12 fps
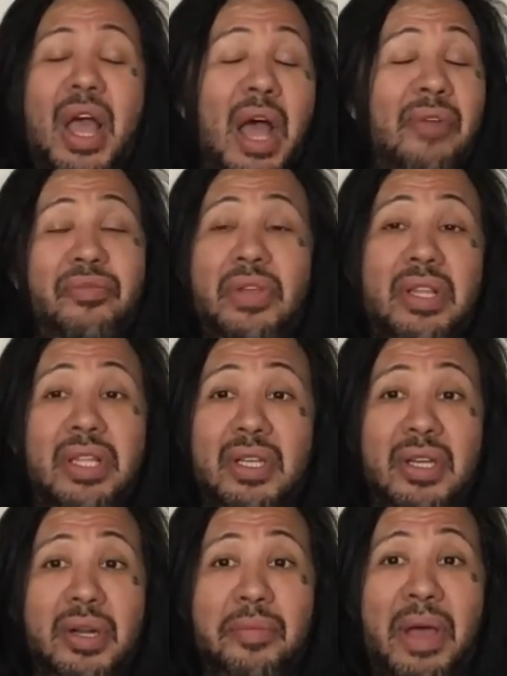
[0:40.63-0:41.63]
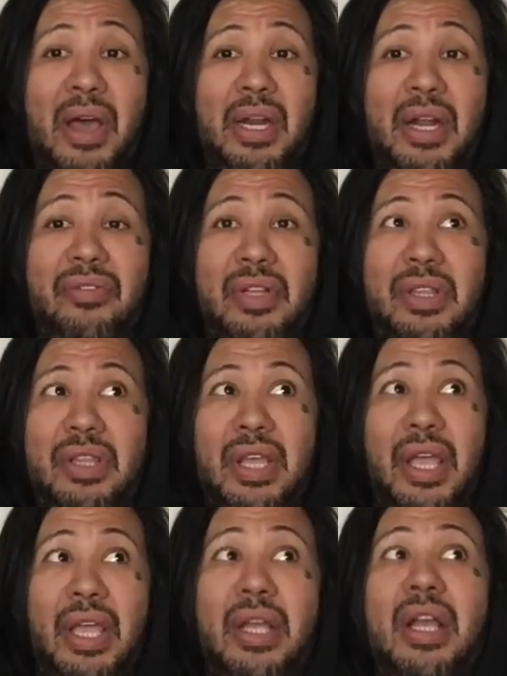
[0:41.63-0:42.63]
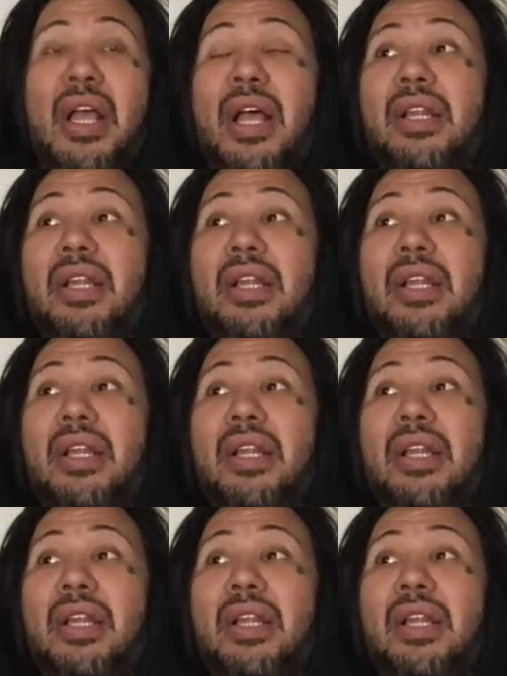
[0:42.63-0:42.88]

I'm feeling good about everything.